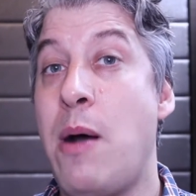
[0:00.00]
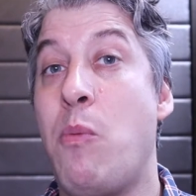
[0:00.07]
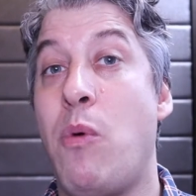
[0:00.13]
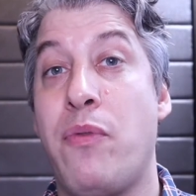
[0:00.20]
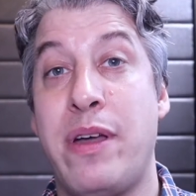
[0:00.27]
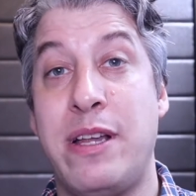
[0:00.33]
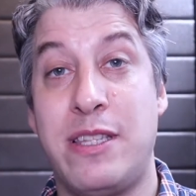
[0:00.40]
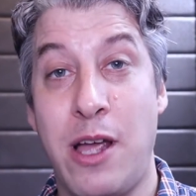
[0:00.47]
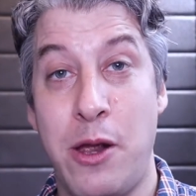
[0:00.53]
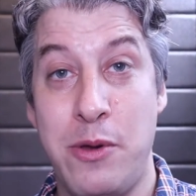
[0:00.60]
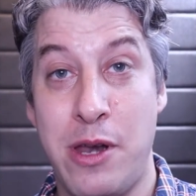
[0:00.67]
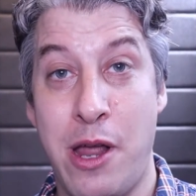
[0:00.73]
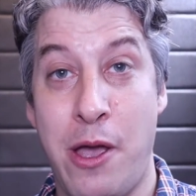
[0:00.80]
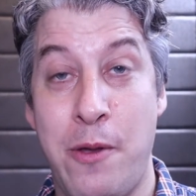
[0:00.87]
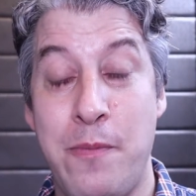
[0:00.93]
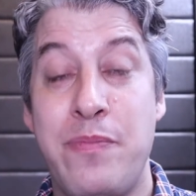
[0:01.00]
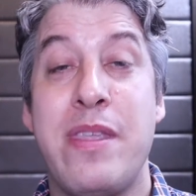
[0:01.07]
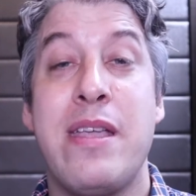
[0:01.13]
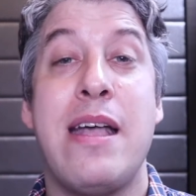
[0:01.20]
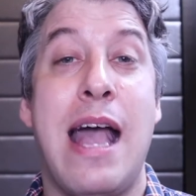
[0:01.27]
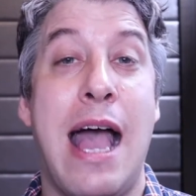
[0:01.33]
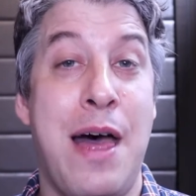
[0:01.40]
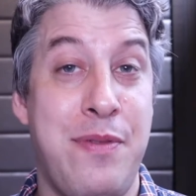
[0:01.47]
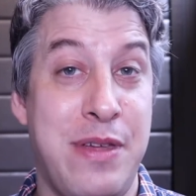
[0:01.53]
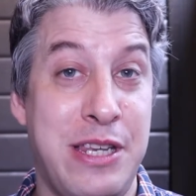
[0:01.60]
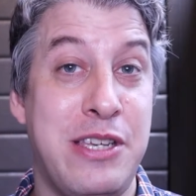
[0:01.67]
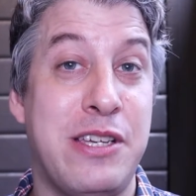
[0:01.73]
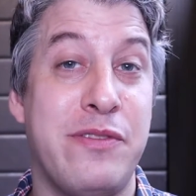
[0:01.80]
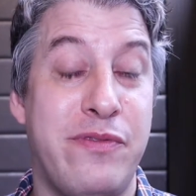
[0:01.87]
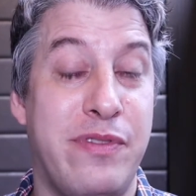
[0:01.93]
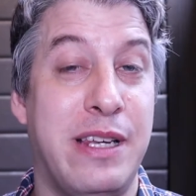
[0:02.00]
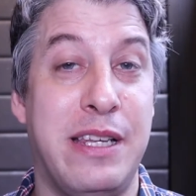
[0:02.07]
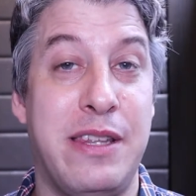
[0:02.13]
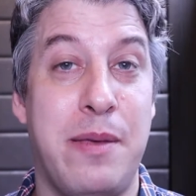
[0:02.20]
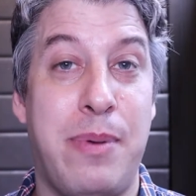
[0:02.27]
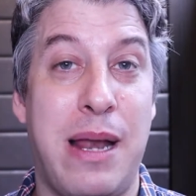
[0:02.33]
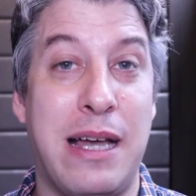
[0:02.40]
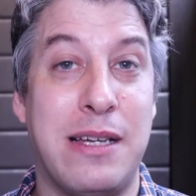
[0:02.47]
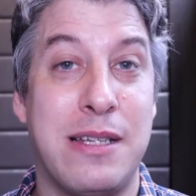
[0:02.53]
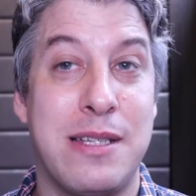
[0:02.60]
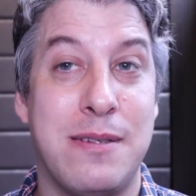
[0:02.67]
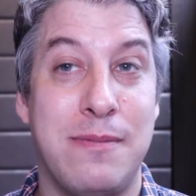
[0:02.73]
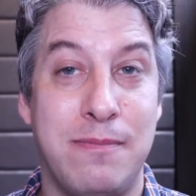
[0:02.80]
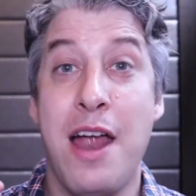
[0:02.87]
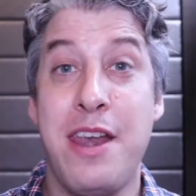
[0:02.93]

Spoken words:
and what they don't know, and then you can fill in the blanks.